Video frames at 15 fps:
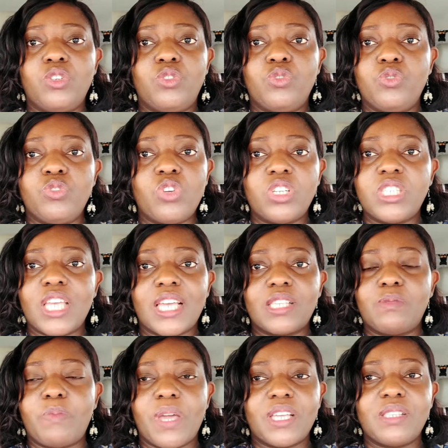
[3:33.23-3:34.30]
do not
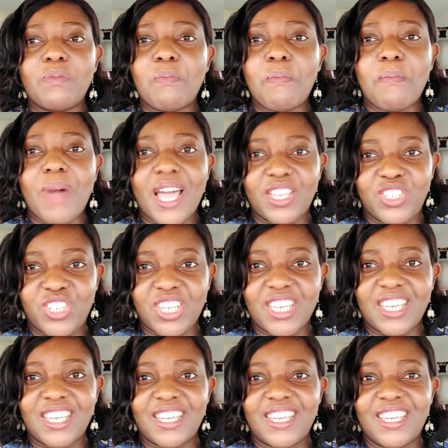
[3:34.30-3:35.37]
expect magic.
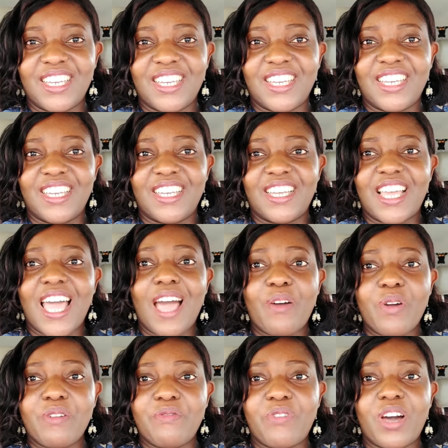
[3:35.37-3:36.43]

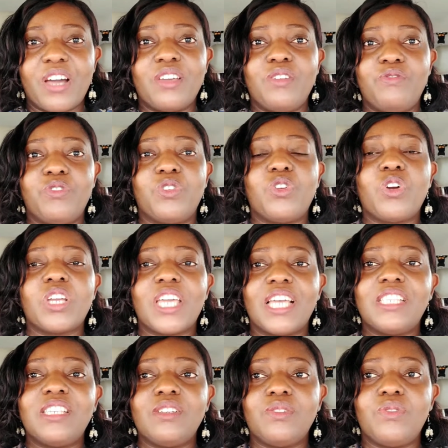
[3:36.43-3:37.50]
However, if you're not
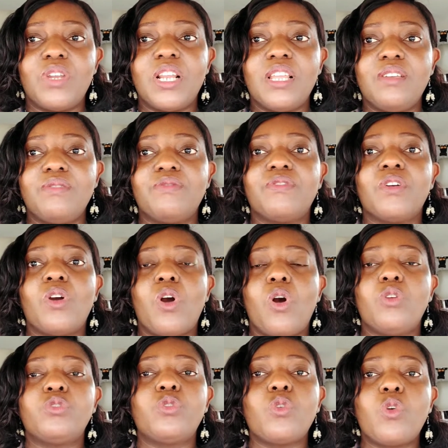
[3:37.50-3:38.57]
getting relief,
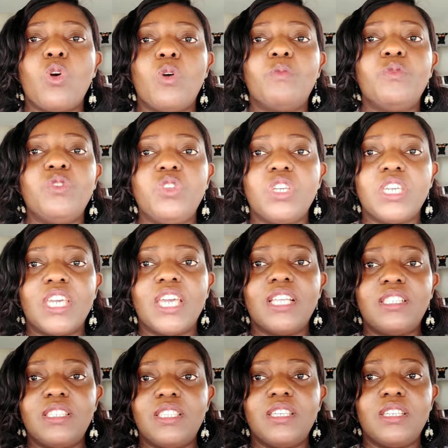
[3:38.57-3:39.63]
also
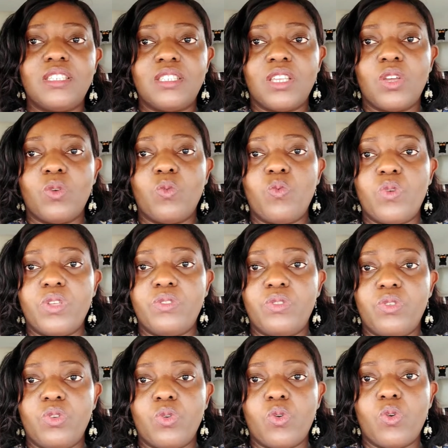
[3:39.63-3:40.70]
communicate this
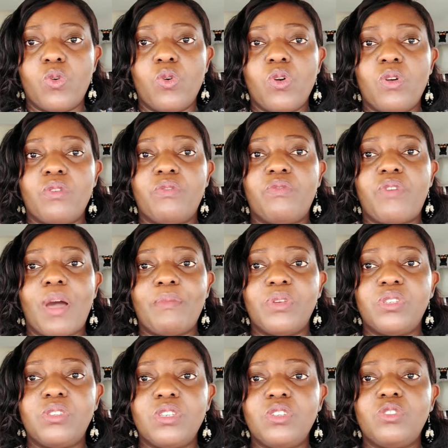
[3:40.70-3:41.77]
with your
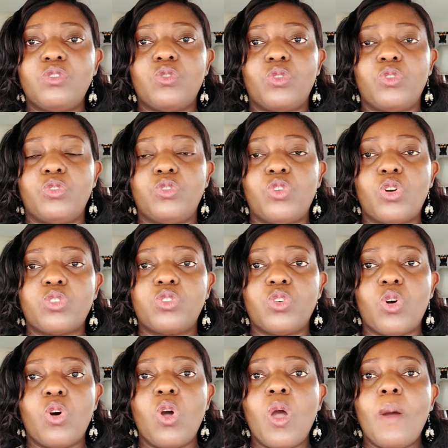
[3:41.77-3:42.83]
pharmacist or your
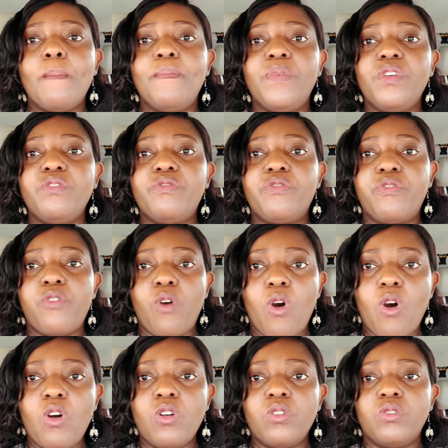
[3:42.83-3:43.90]
doctor
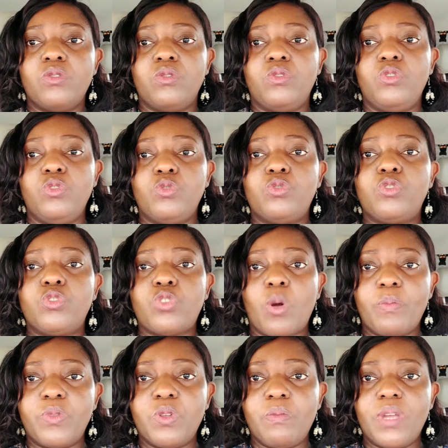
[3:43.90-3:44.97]
before you
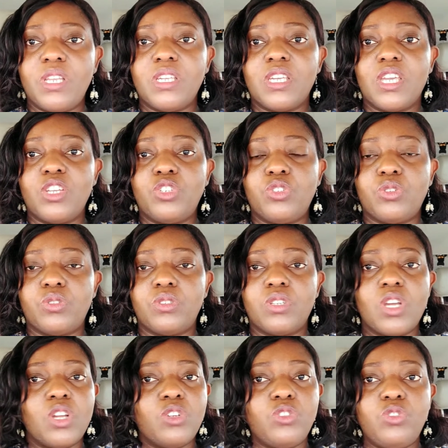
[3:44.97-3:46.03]
stop the medication.
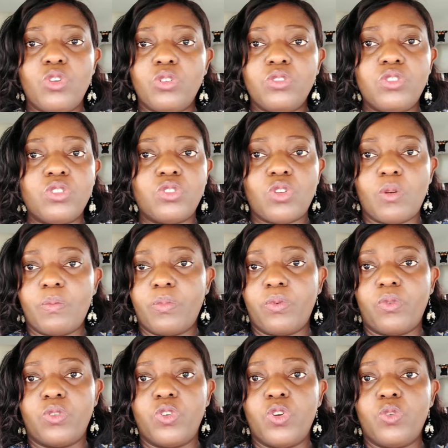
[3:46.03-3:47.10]
Don't stop
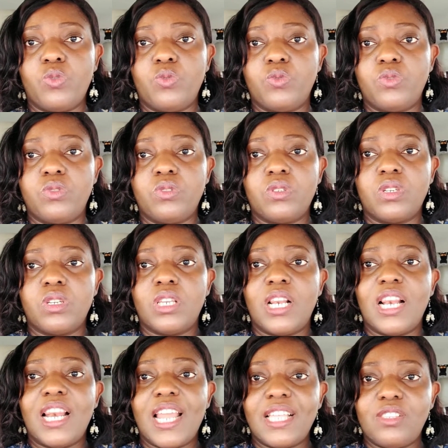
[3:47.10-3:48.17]
on your own.
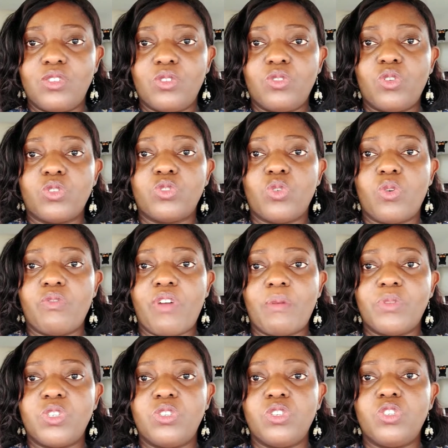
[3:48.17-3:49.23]
Let your doctor or
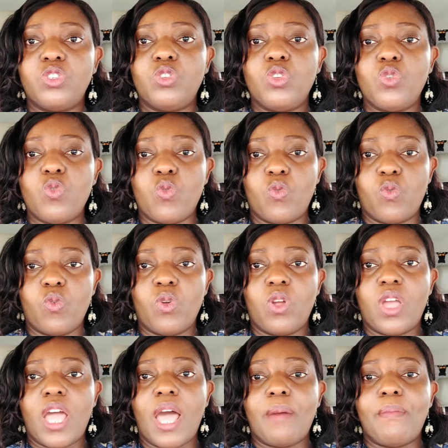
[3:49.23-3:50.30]
pharmacist know
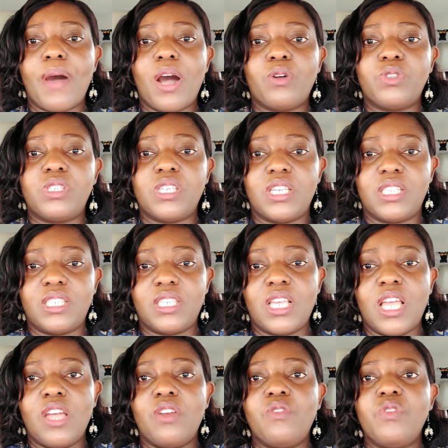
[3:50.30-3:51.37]
about it.
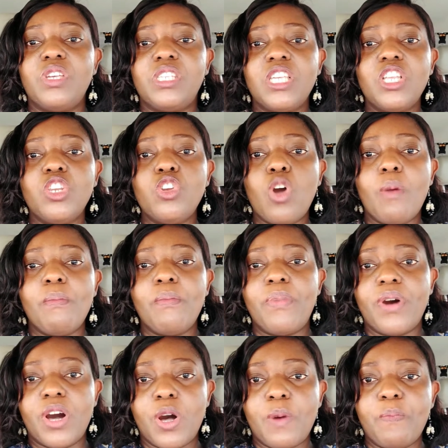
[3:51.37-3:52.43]
Reason
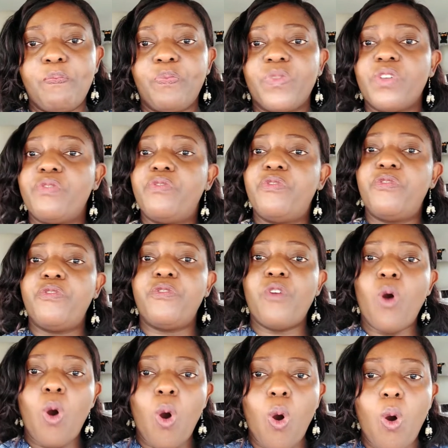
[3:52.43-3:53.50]
number
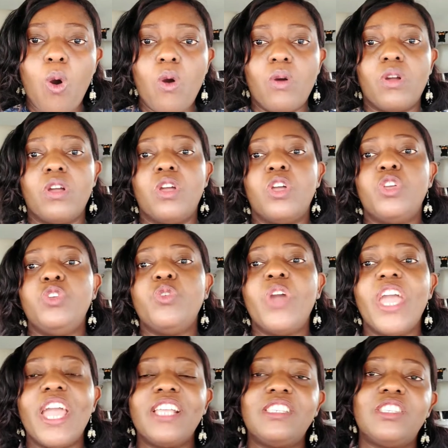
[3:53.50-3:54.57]
four: you
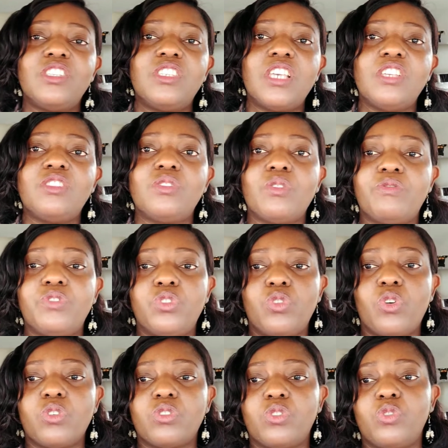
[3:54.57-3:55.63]
hate the taste of
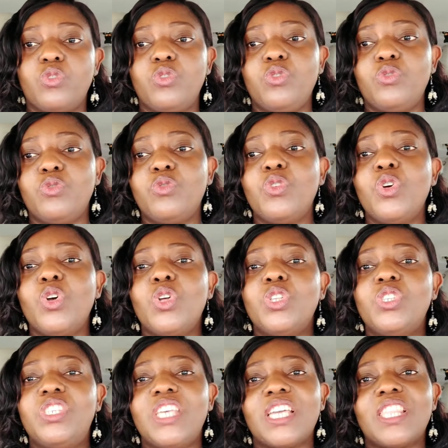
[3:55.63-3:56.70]
drugs, so you
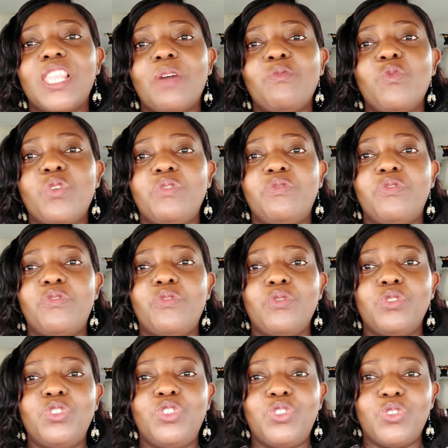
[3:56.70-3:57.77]
take them with
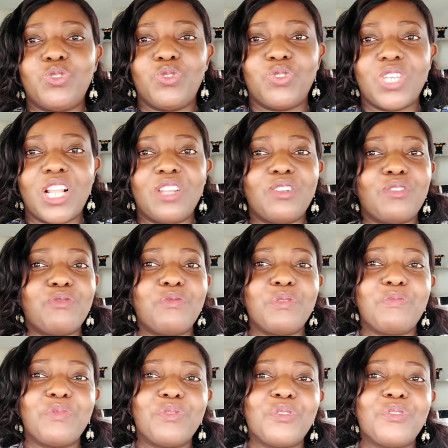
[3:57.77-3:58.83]
fruit juice. A lot of
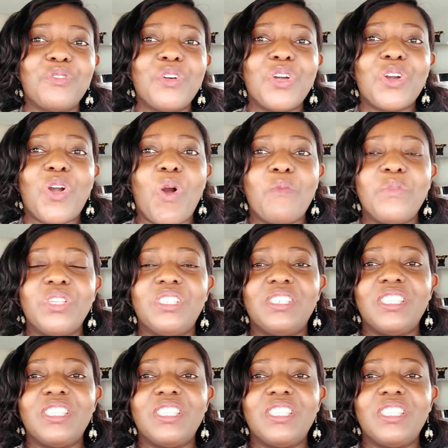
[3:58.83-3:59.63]
people commit